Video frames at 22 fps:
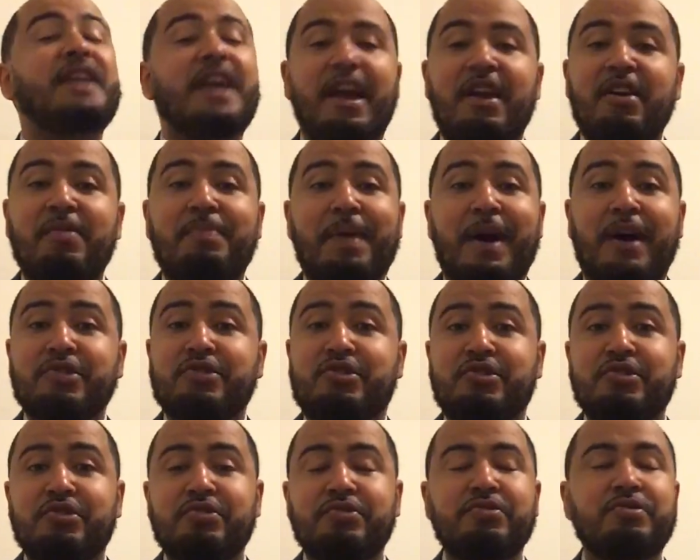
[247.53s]
care
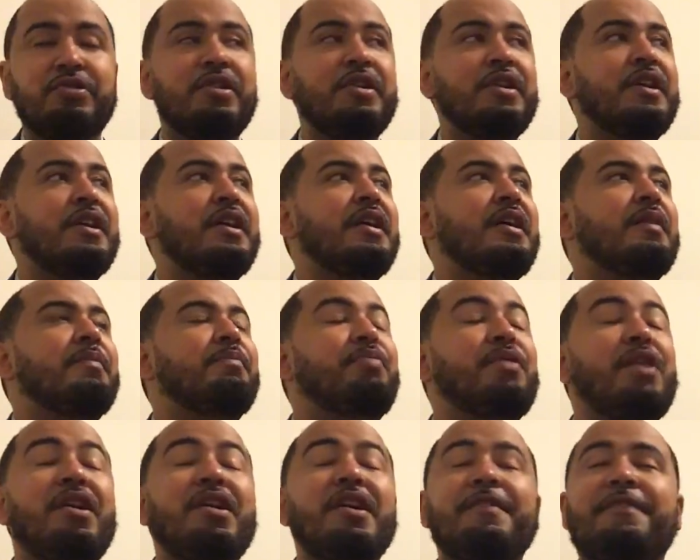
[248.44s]
about you,
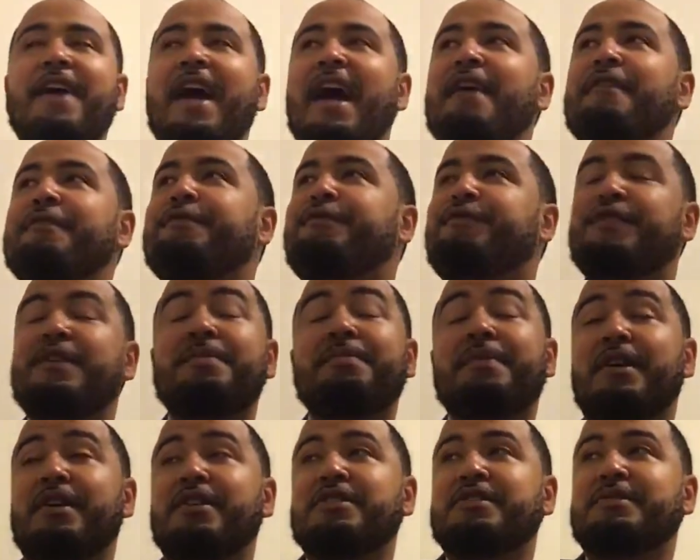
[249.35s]
bro. If I have
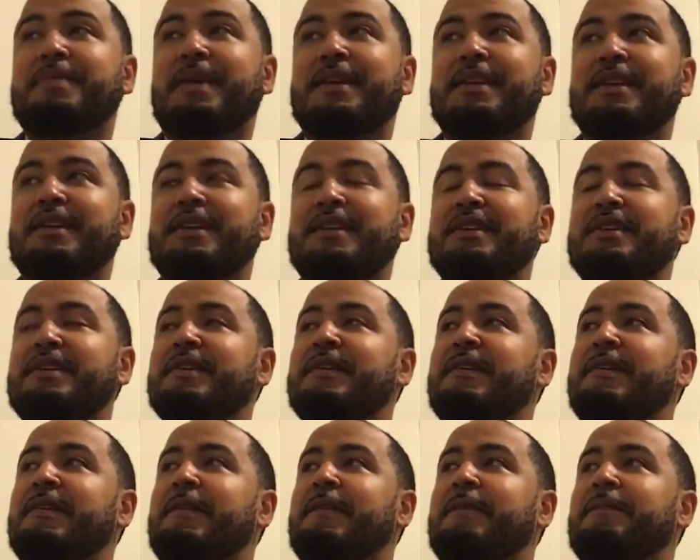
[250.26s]
females, my nigga,
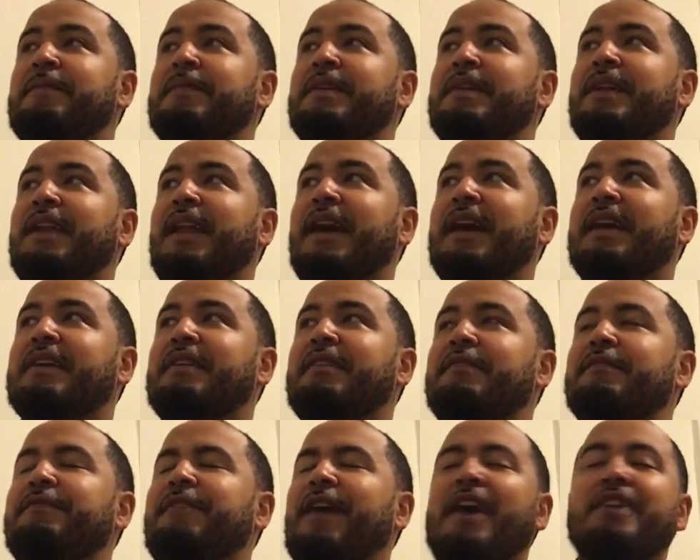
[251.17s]
like
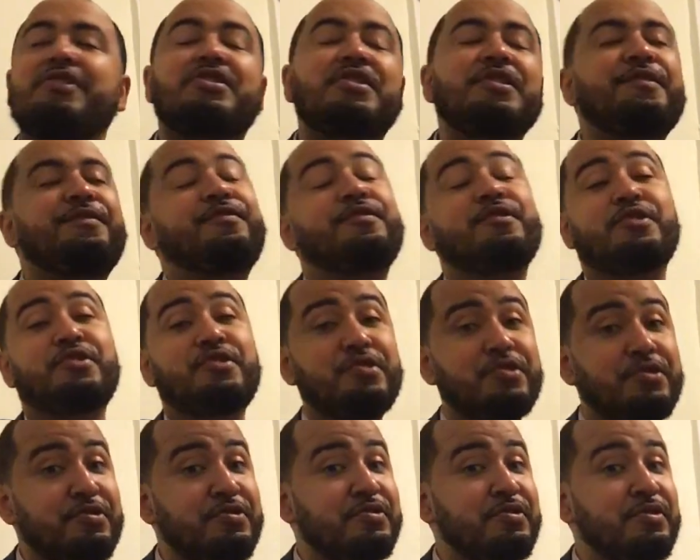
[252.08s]
vouching for
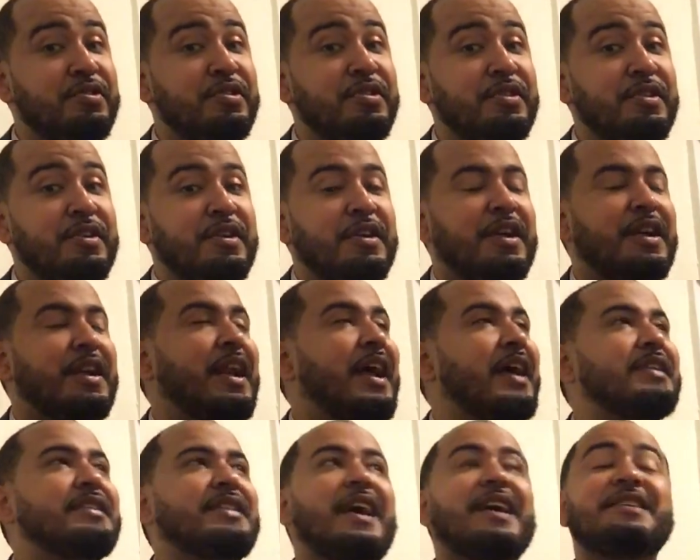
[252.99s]
you,
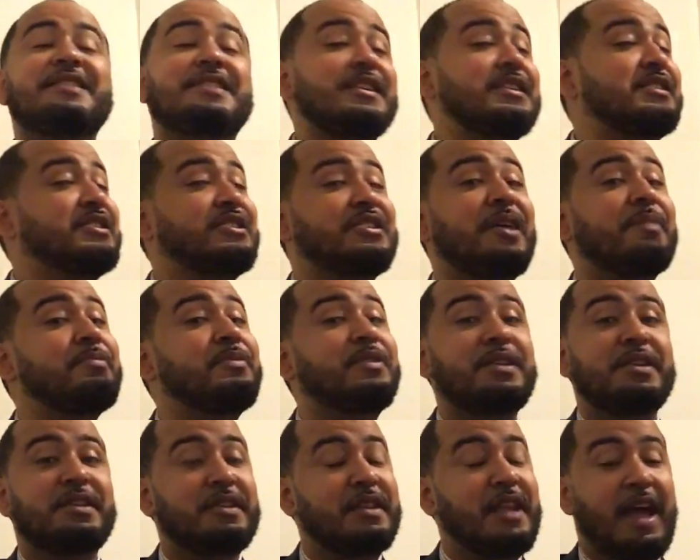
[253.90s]
like that's just
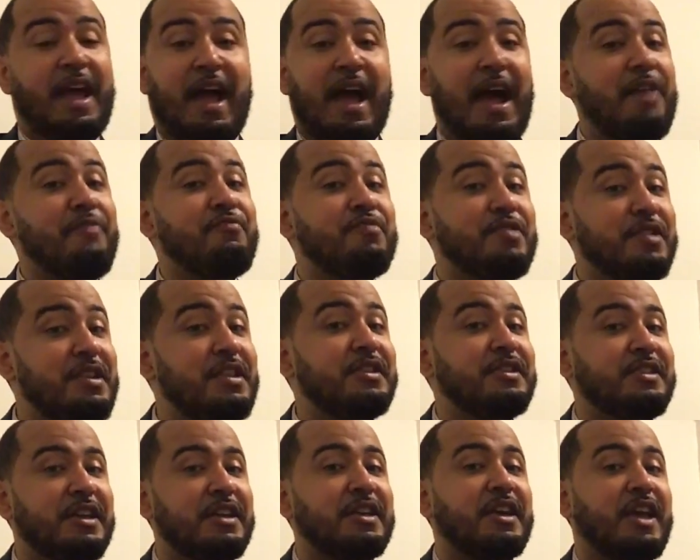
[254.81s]
something that I
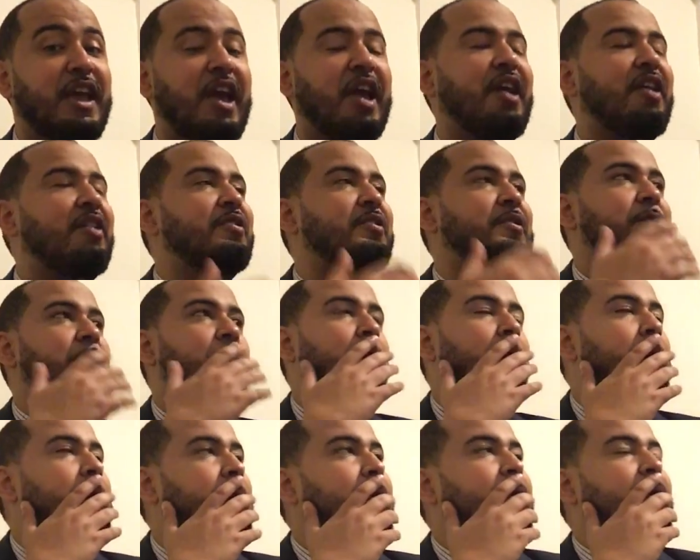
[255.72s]
really did care, you
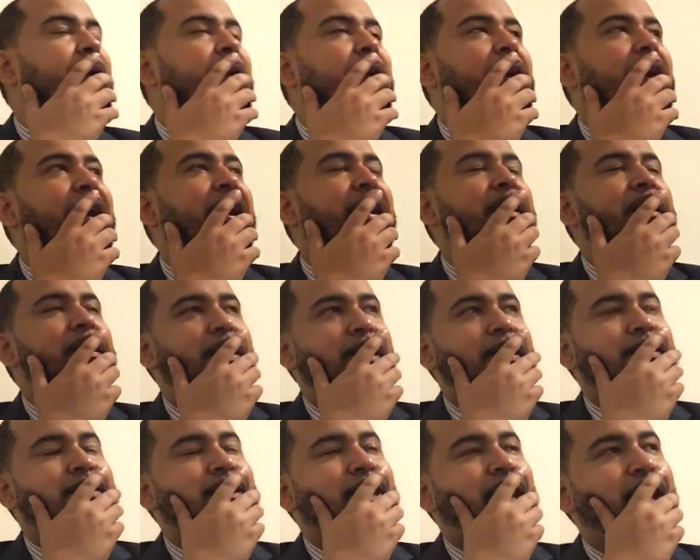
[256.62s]
know? And
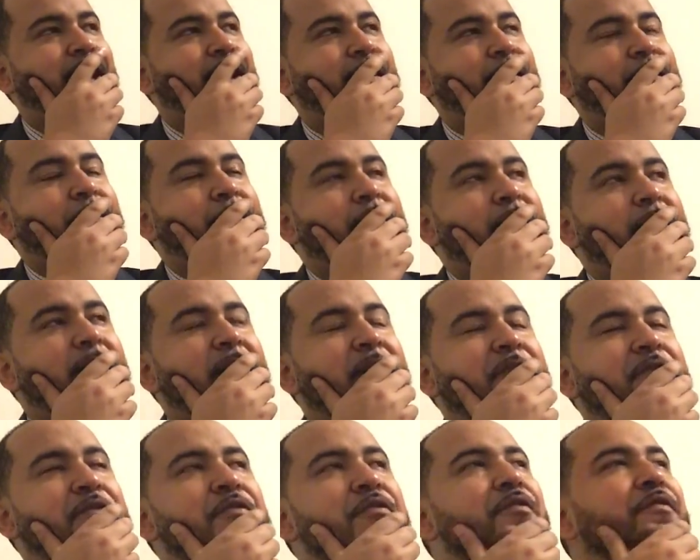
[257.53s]
it's like
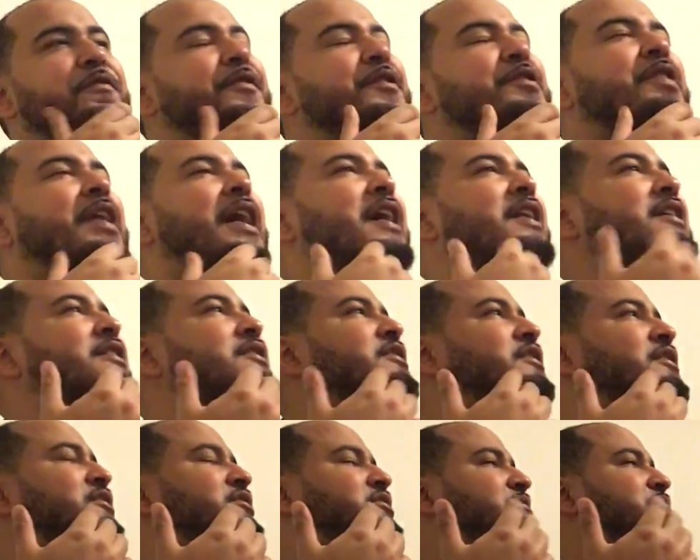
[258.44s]
if you don't feel
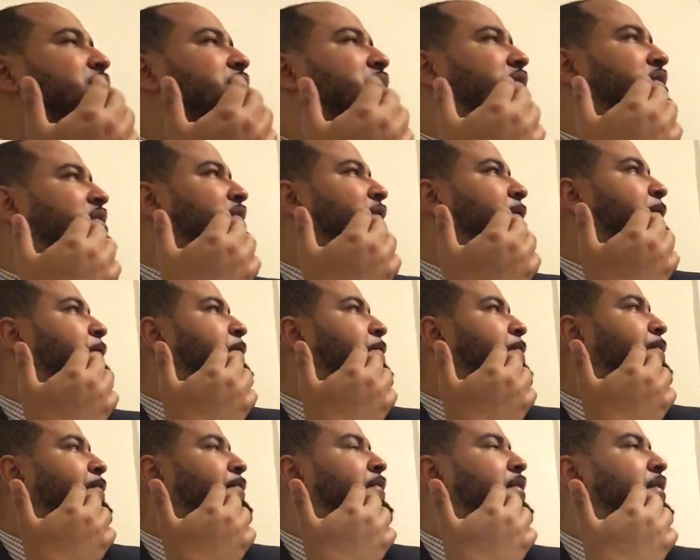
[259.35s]
anything to me,
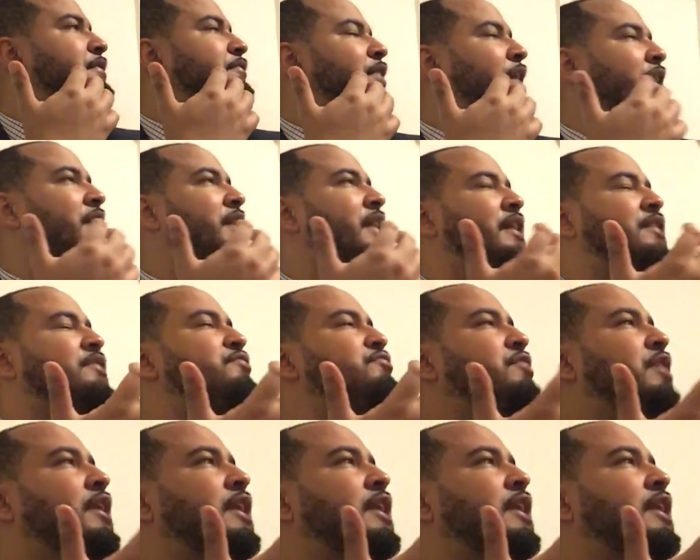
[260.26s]
right? Like you